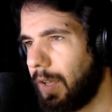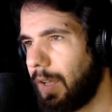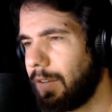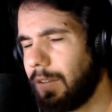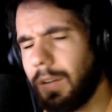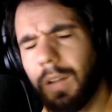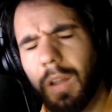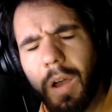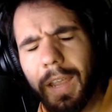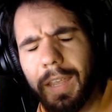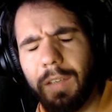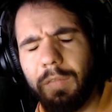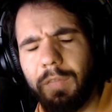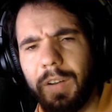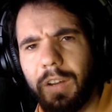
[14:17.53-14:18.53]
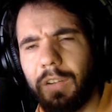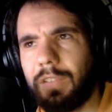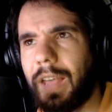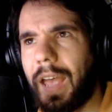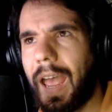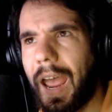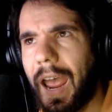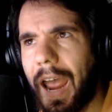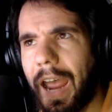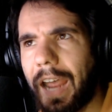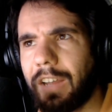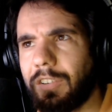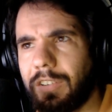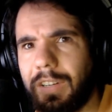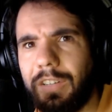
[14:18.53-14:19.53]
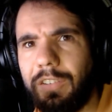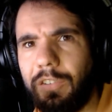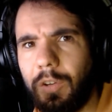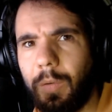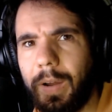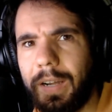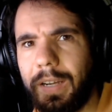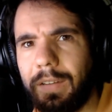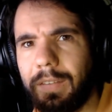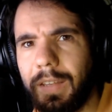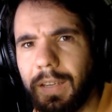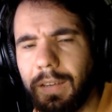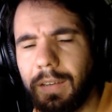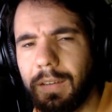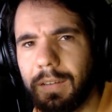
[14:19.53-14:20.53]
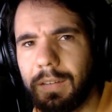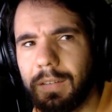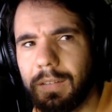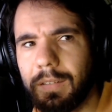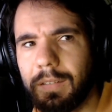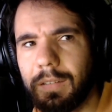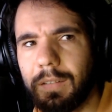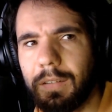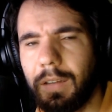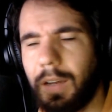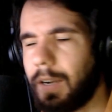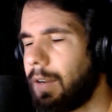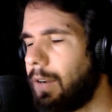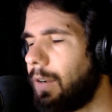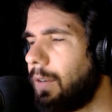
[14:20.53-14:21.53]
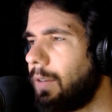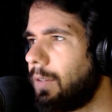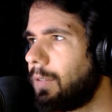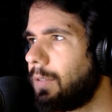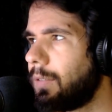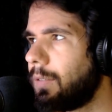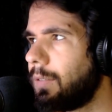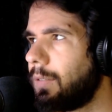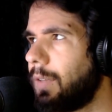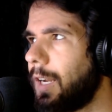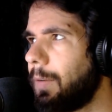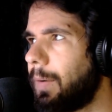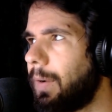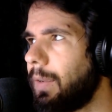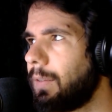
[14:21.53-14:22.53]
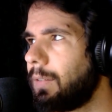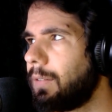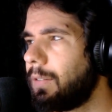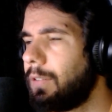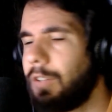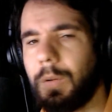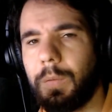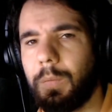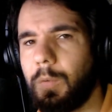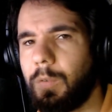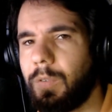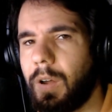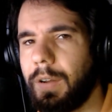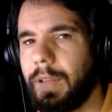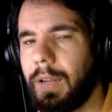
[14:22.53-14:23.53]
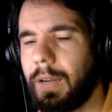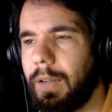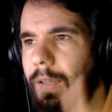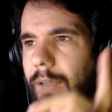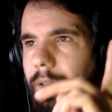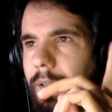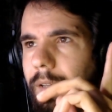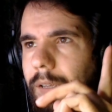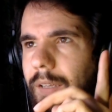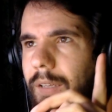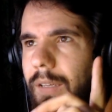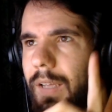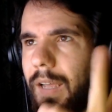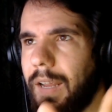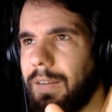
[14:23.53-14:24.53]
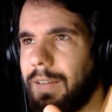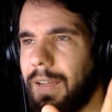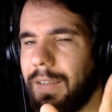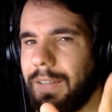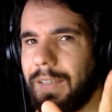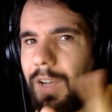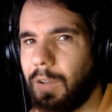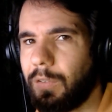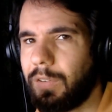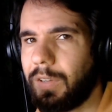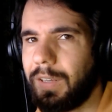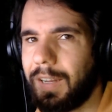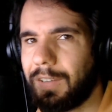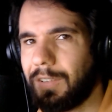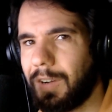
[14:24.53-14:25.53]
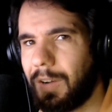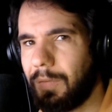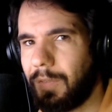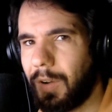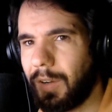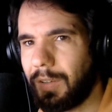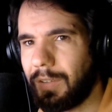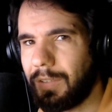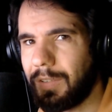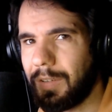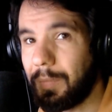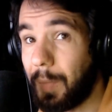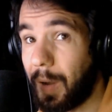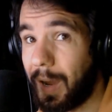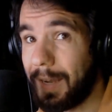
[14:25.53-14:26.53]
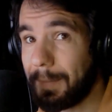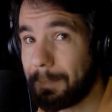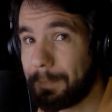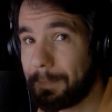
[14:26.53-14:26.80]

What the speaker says: Do liking videos actually do anything? I don't know. Anyway, do it and we'll find out. And I'll see you next time, folks. Bye.